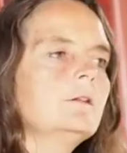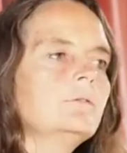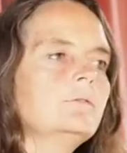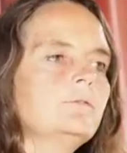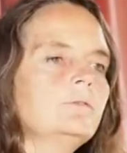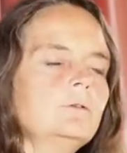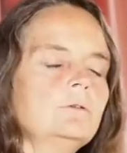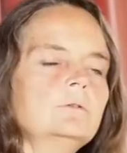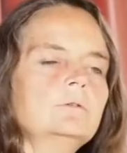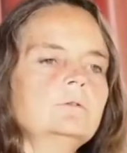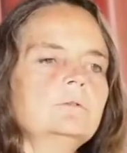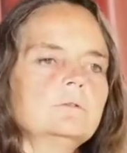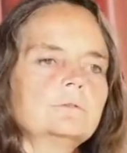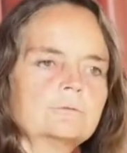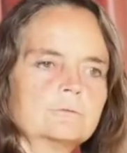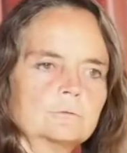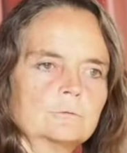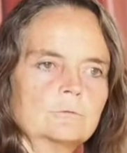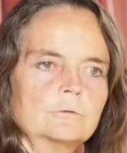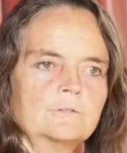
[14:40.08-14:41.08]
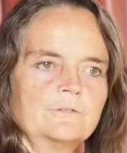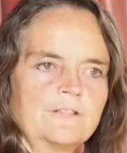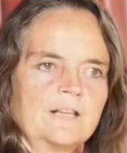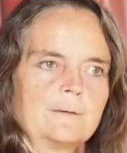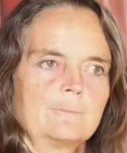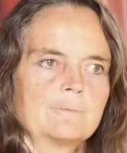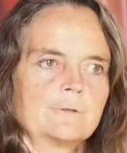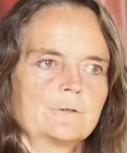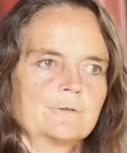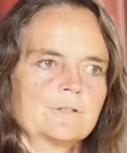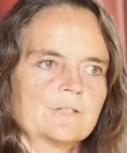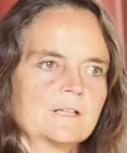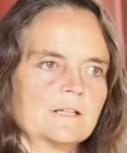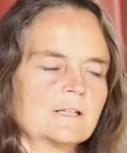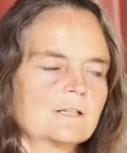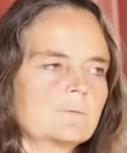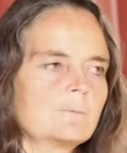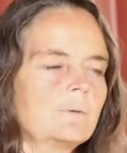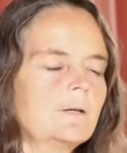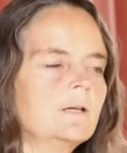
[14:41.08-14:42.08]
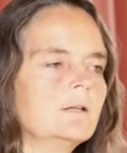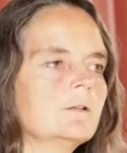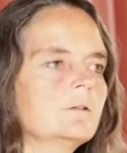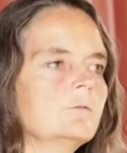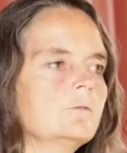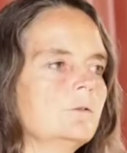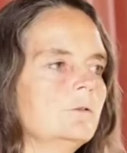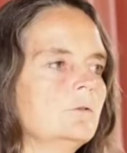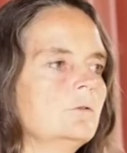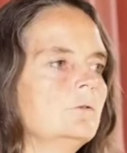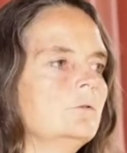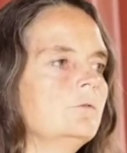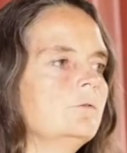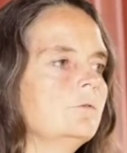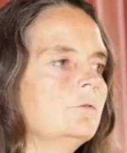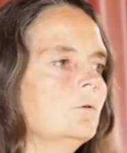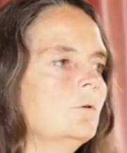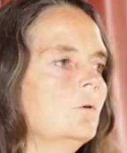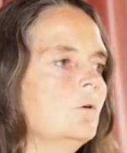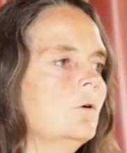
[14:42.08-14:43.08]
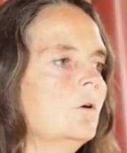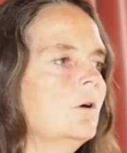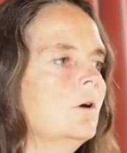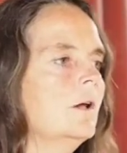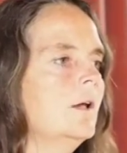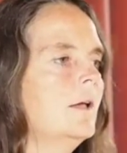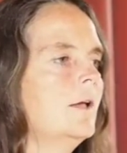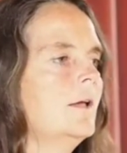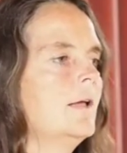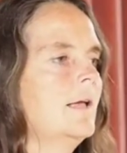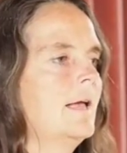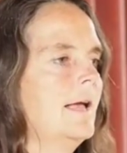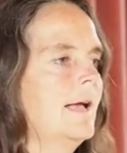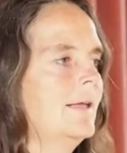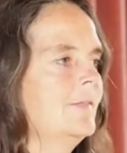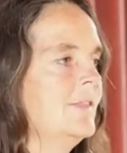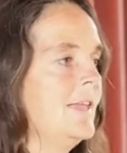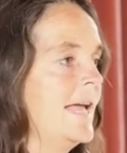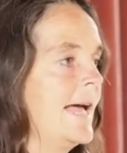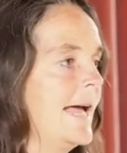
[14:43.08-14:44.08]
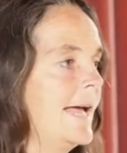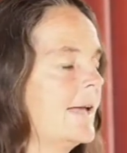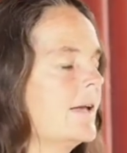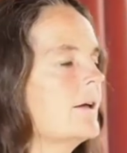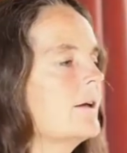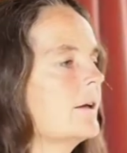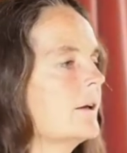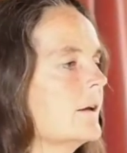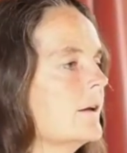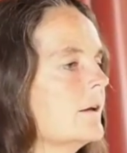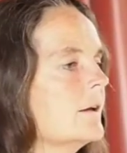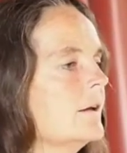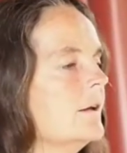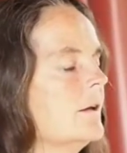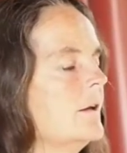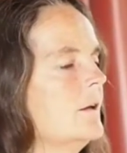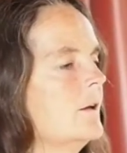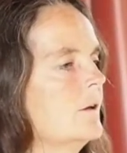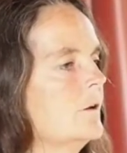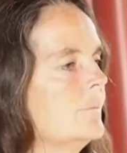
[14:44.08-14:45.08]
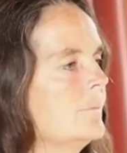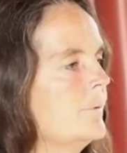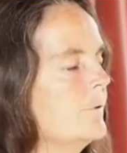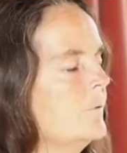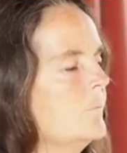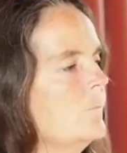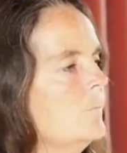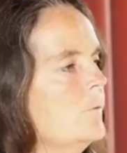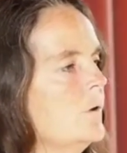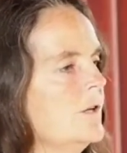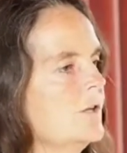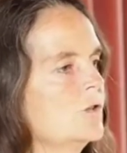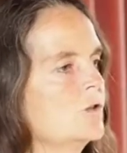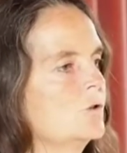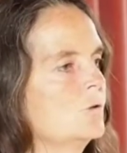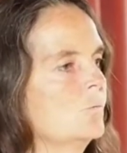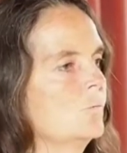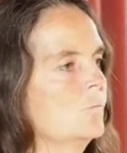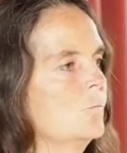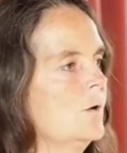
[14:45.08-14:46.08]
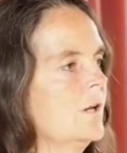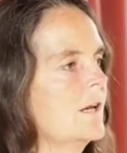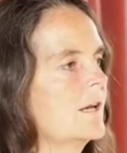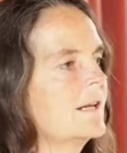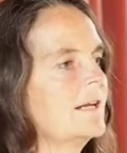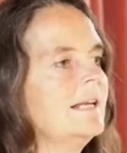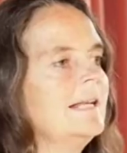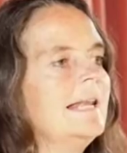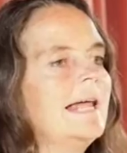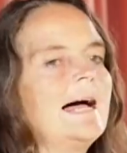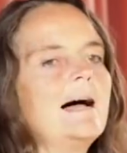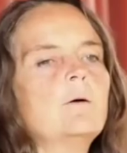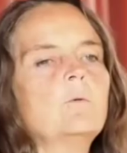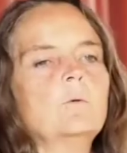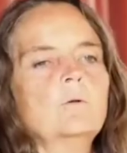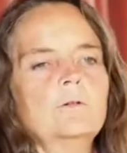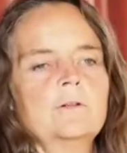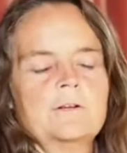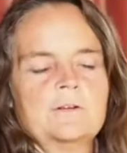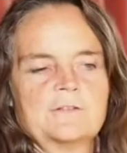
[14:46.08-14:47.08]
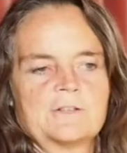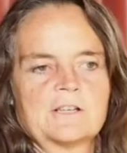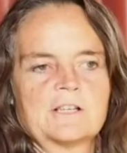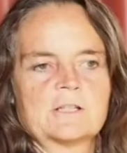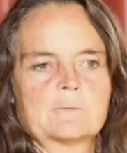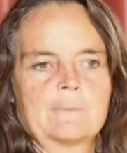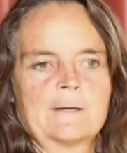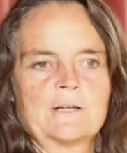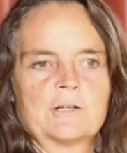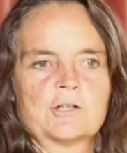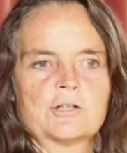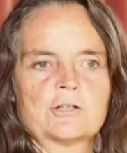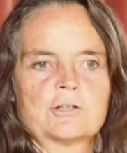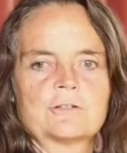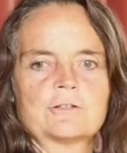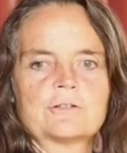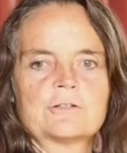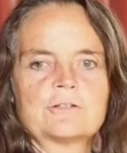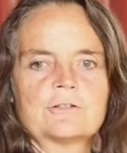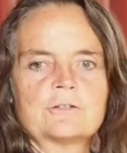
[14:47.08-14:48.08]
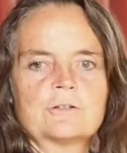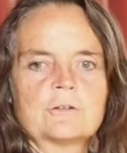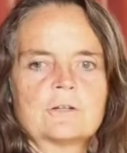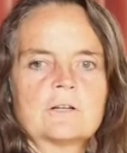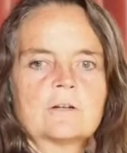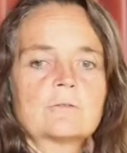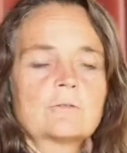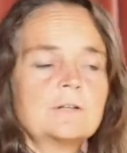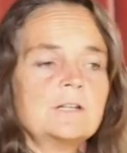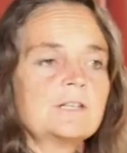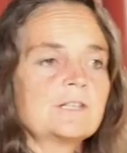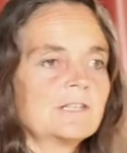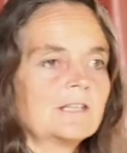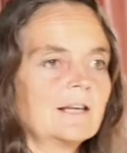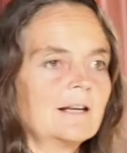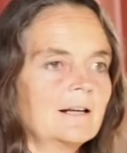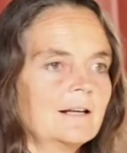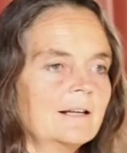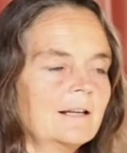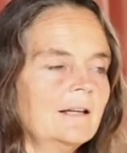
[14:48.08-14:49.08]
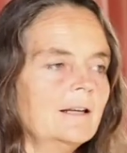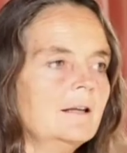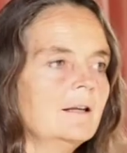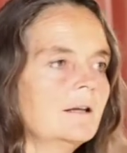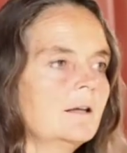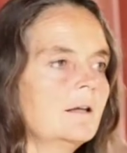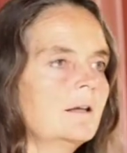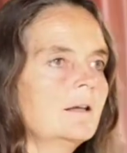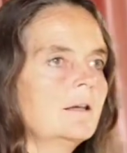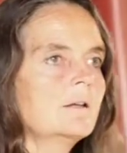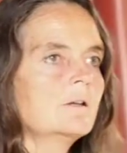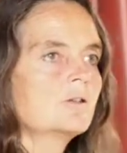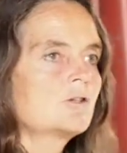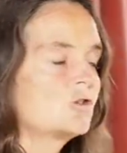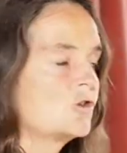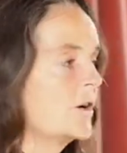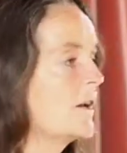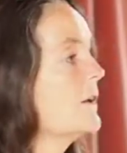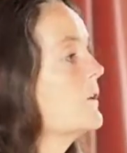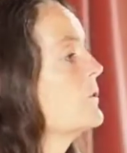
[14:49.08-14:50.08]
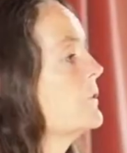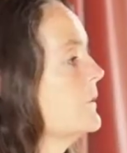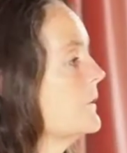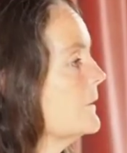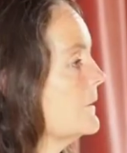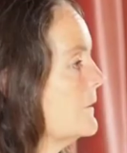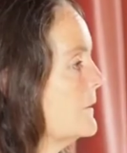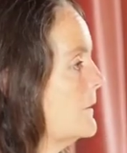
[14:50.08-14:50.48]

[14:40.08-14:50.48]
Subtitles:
the fuel for all of that process, being the fuel for and the anchor upon which we can allow all those expansions to increasingly strengthen,